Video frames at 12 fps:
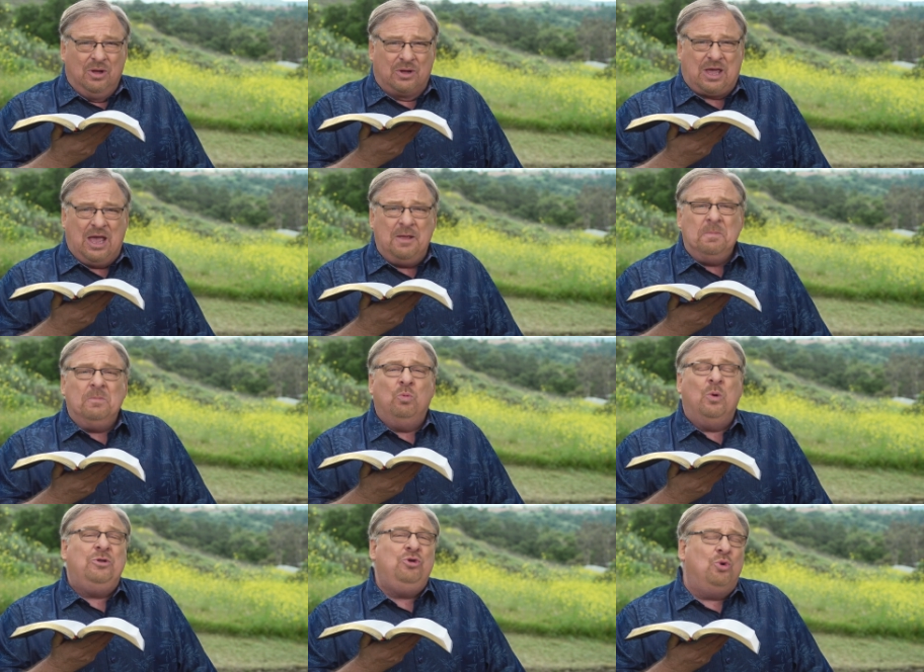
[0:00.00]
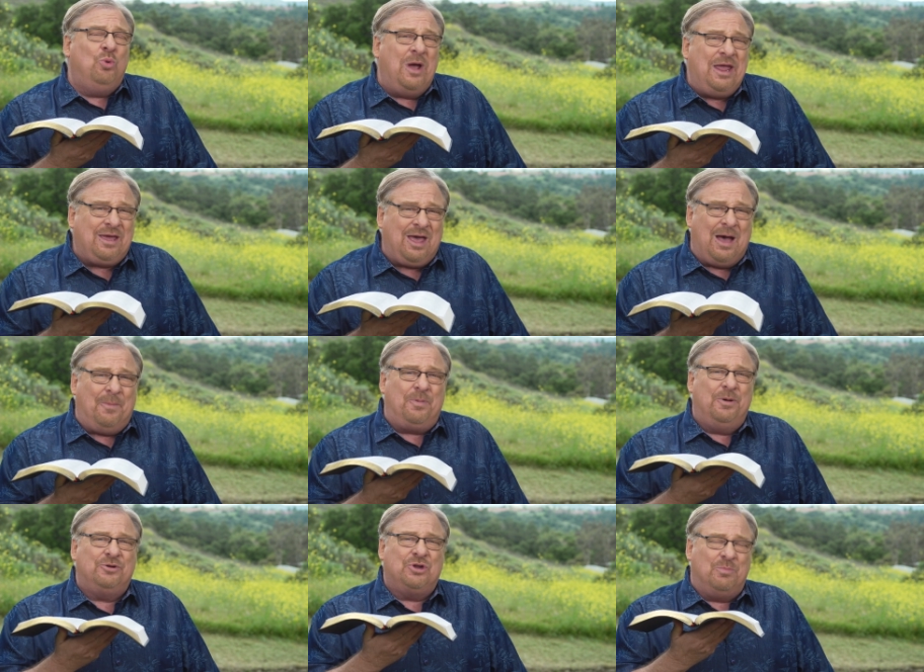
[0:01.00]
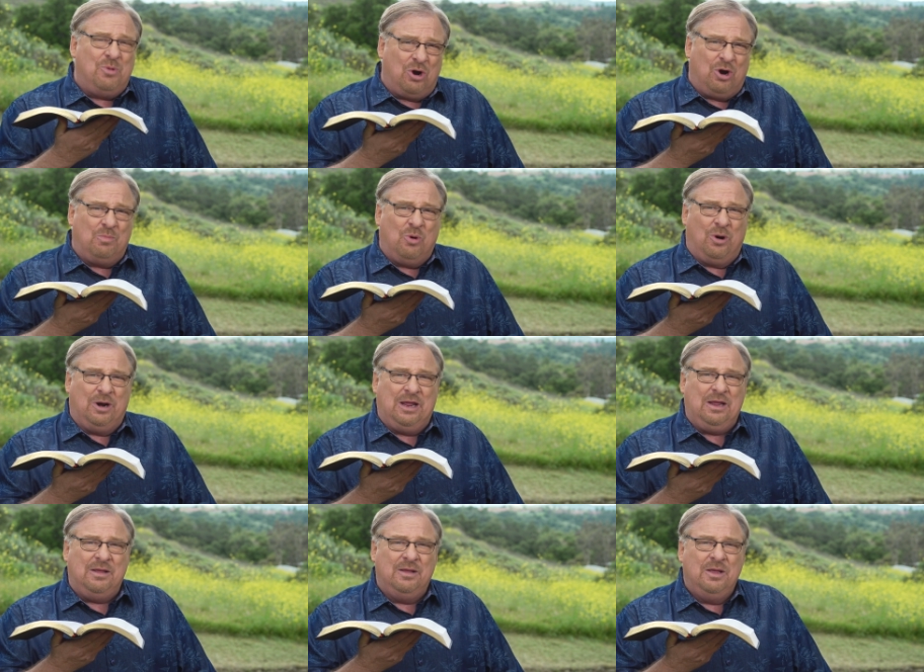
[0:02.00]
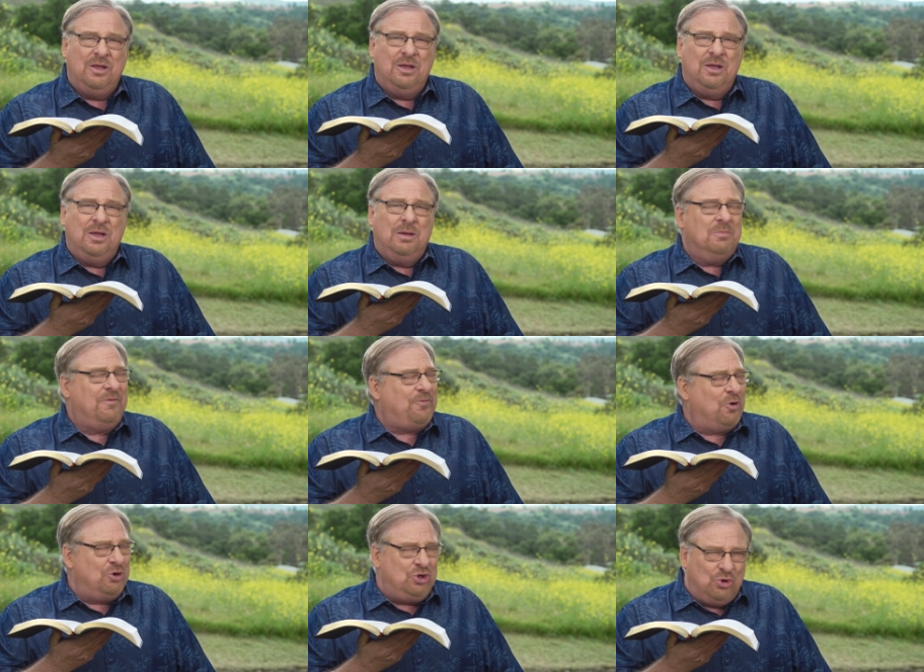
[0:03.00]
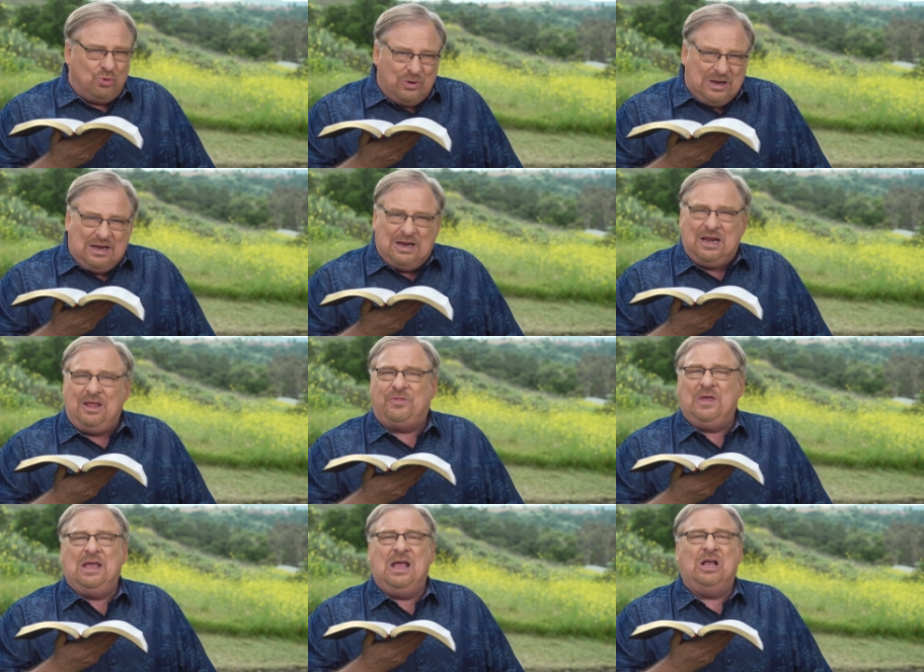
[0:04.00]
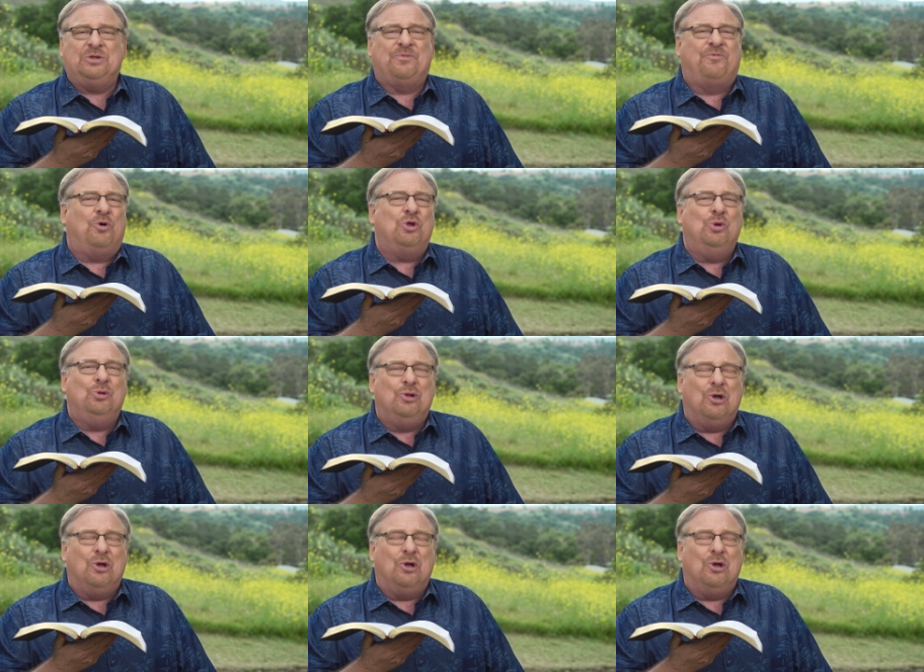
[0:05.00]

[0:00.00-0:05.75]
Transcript: okay? When you wake up tomorrow morning, before you read anything else, before you